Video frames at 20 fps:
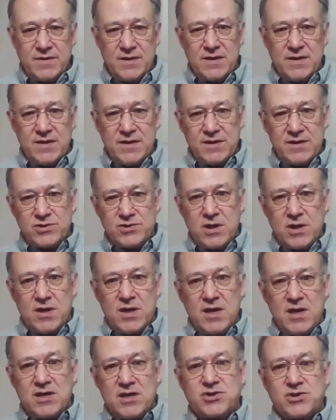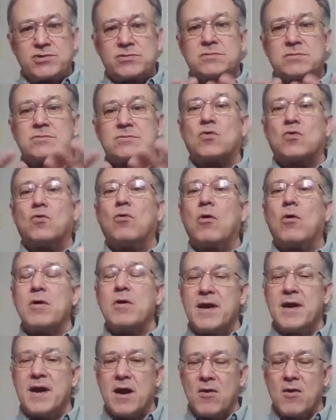it is
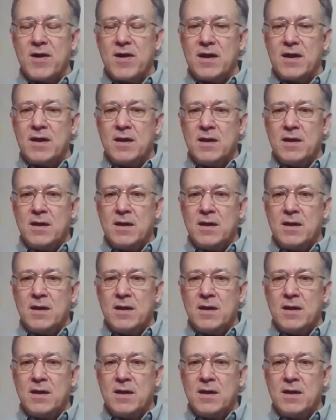extraordinary.